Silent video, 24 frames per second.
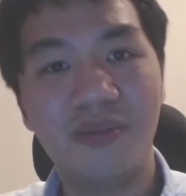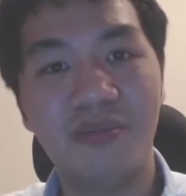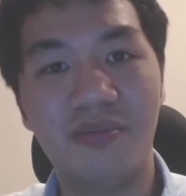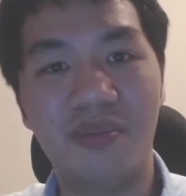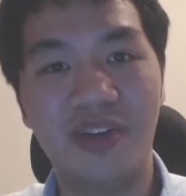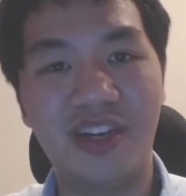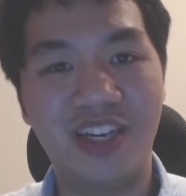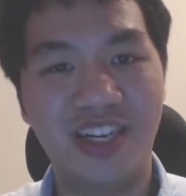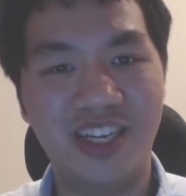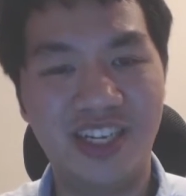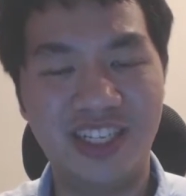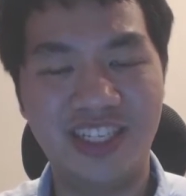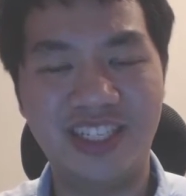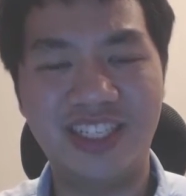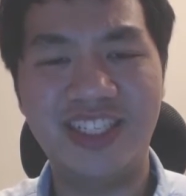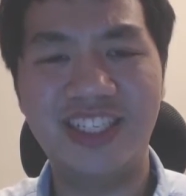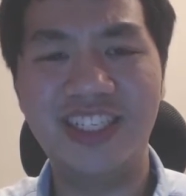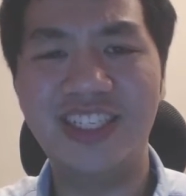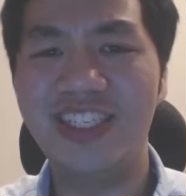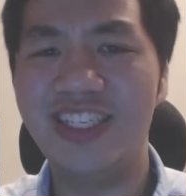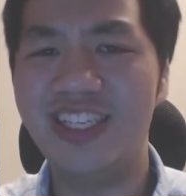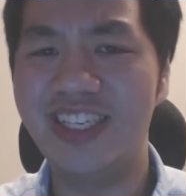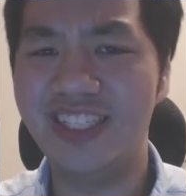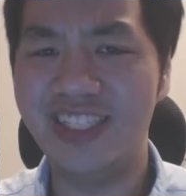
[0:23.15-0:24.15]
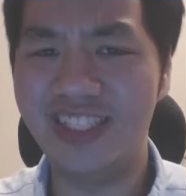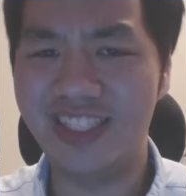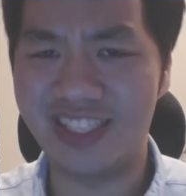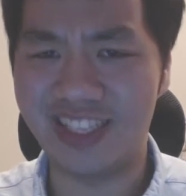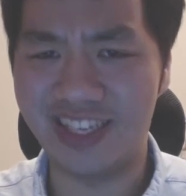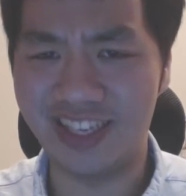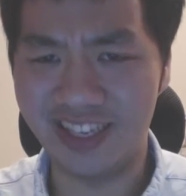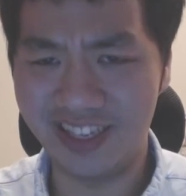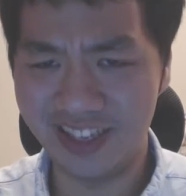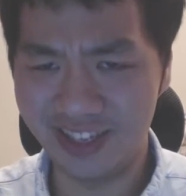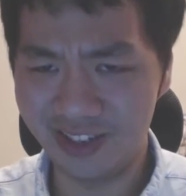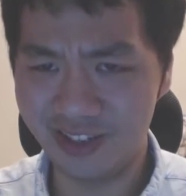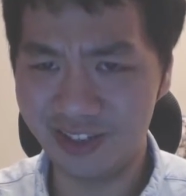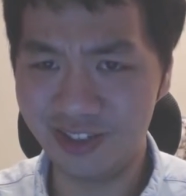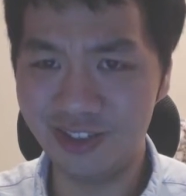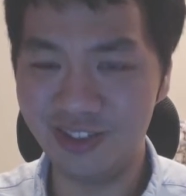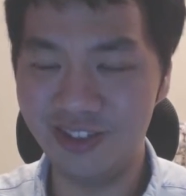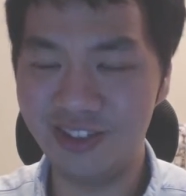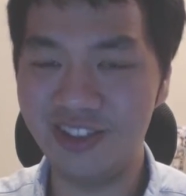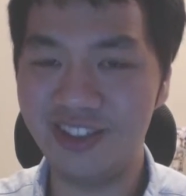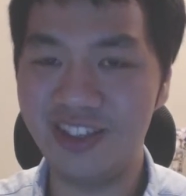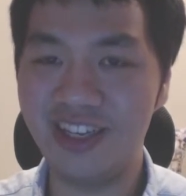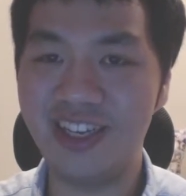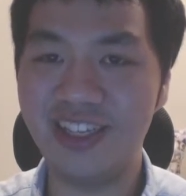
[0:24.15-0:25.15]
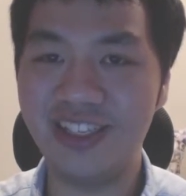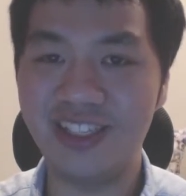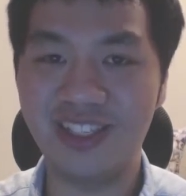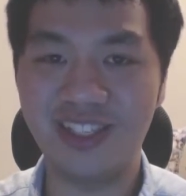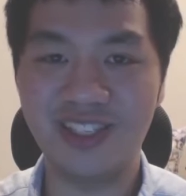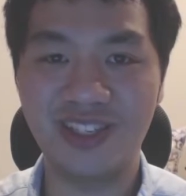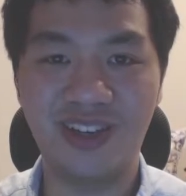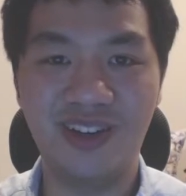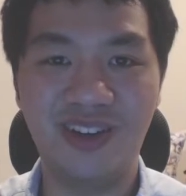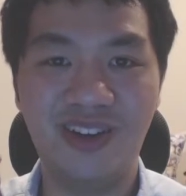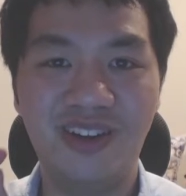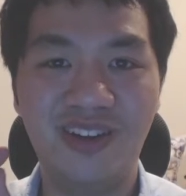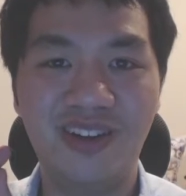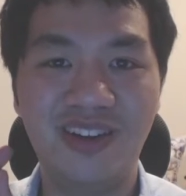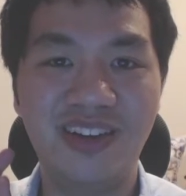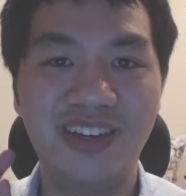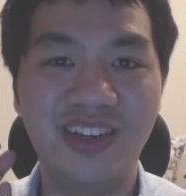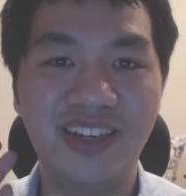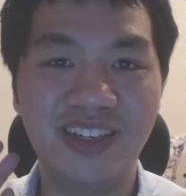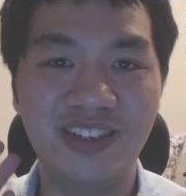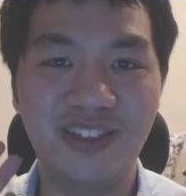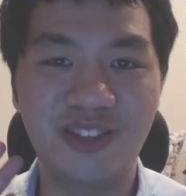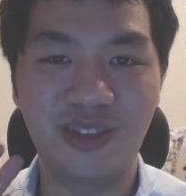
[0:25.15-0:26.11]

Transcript: but until I saw